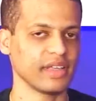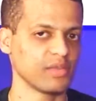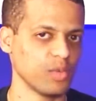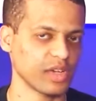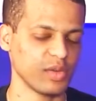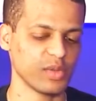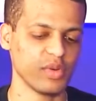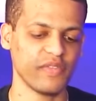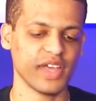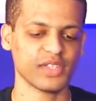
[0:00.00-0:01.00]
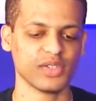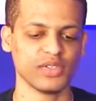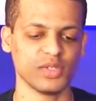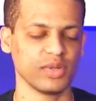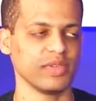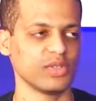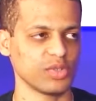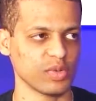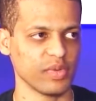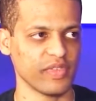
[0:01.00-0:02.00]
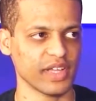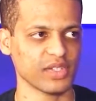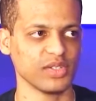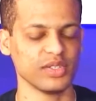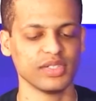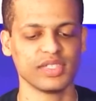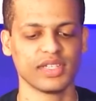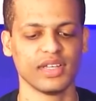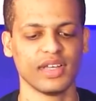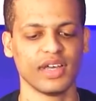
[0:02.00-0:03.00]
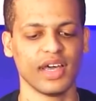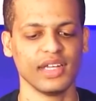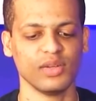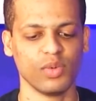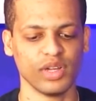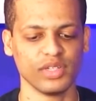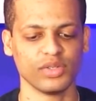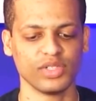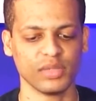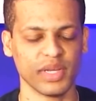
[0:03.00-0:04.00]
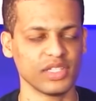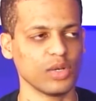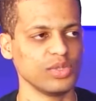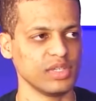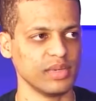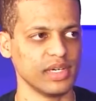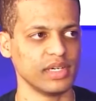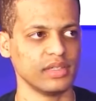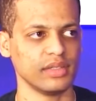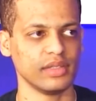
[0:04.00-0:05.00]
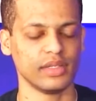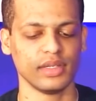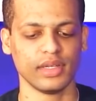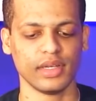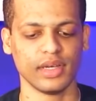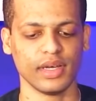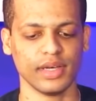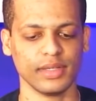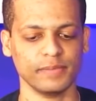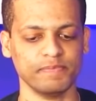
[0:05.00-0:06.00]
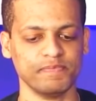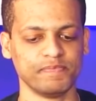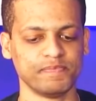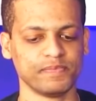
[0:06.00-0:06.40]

like working with professors, doing research with professors. I did one internship at Toshiba. Um,